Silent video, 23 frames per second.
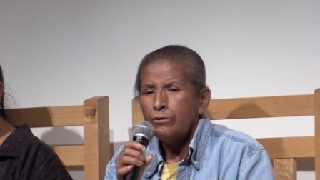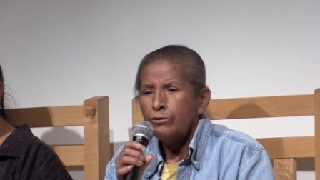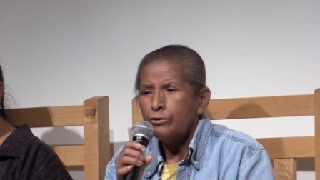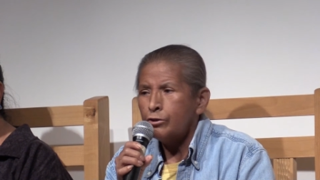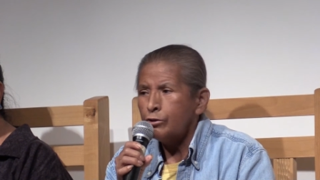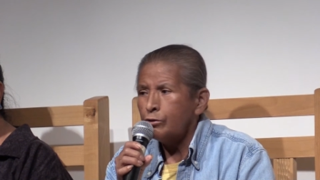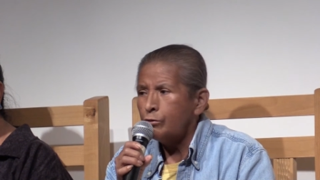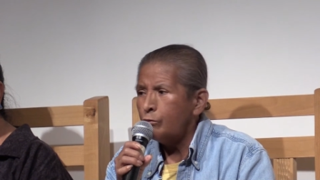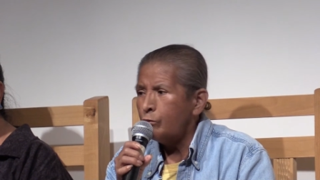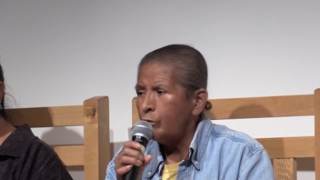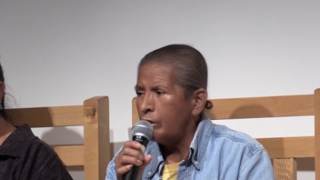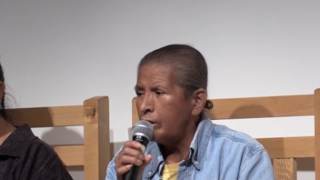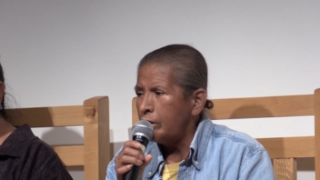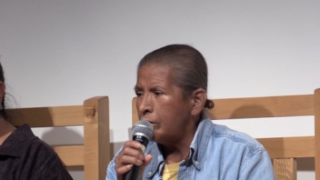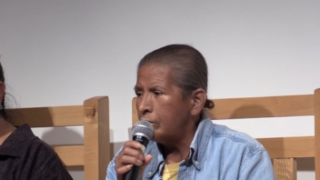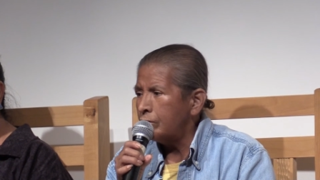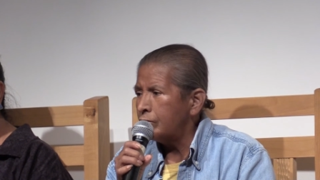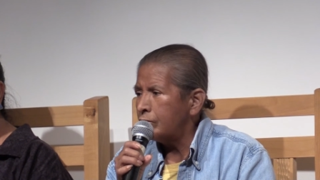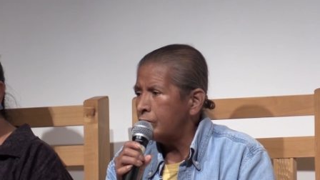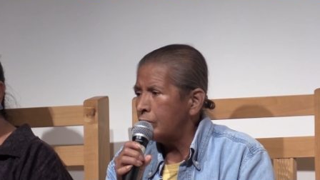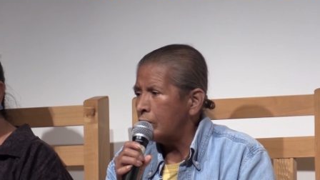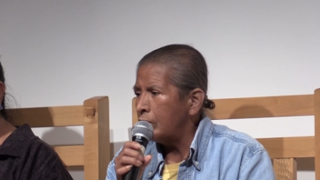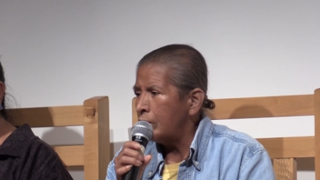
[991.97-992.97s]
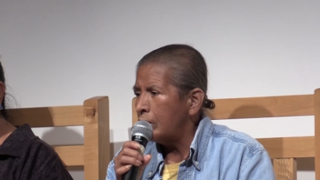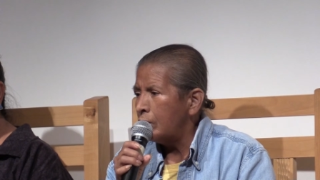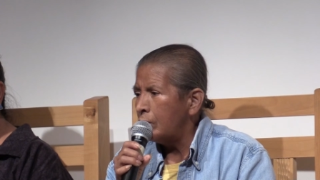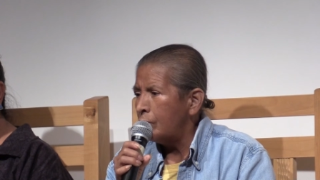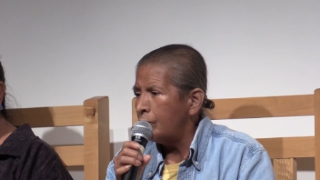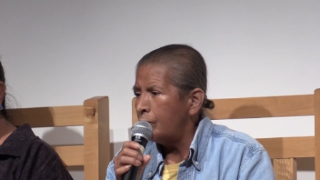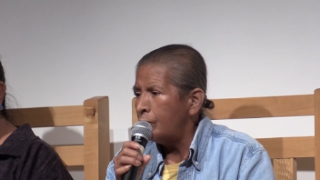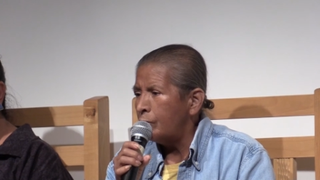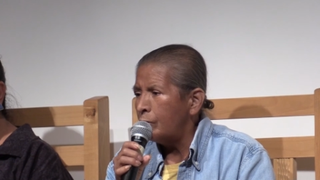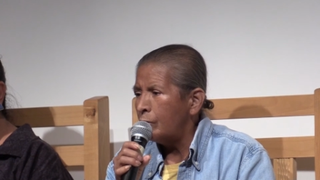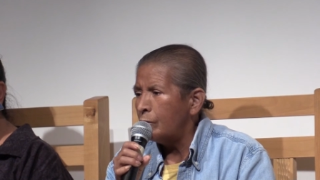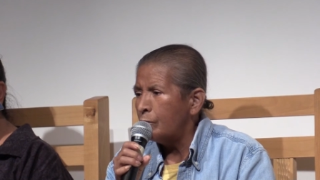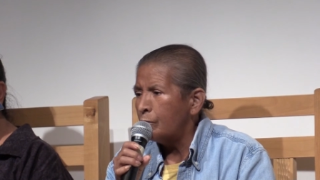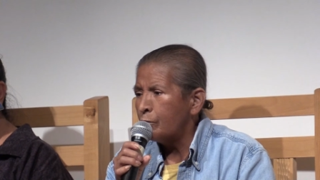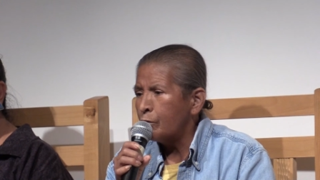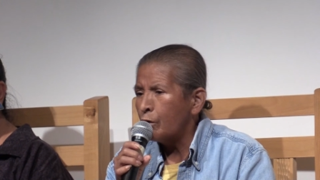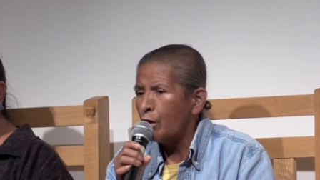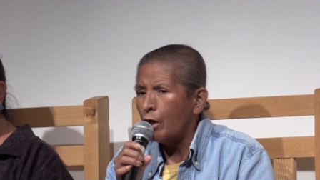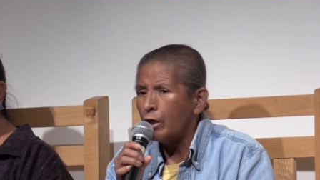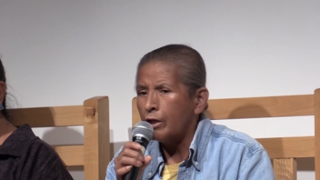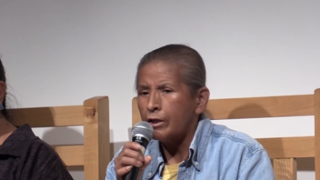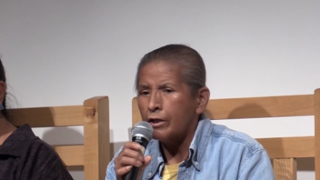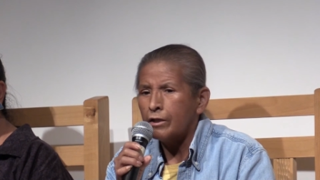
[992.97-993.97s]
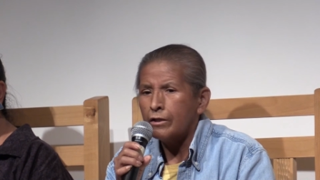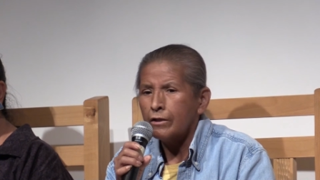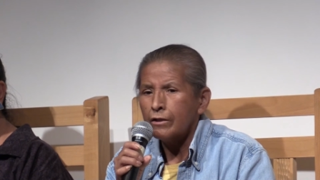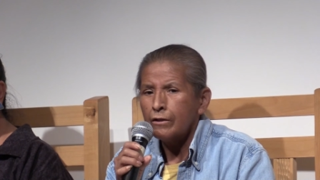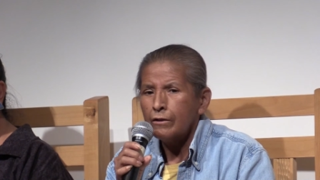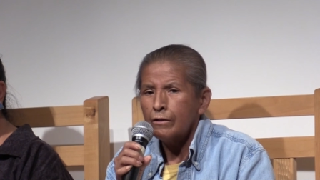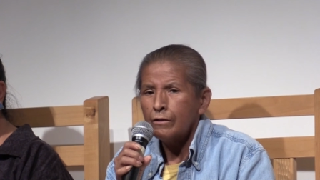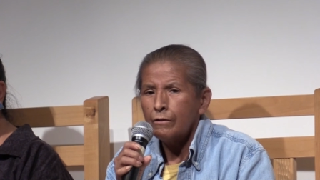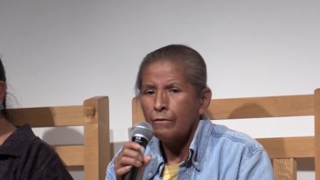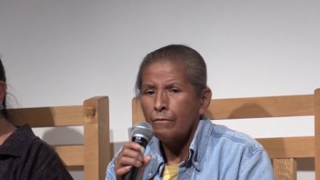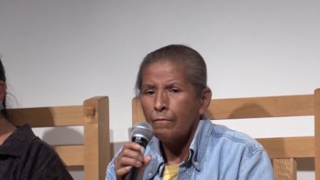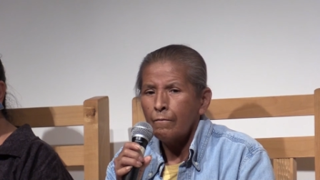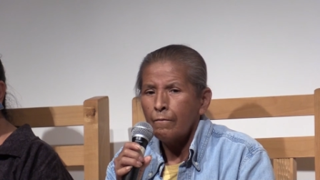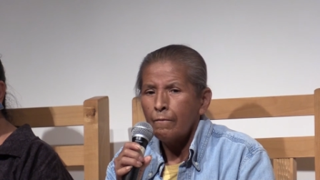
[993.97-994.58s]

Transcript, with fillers: two weeks of product.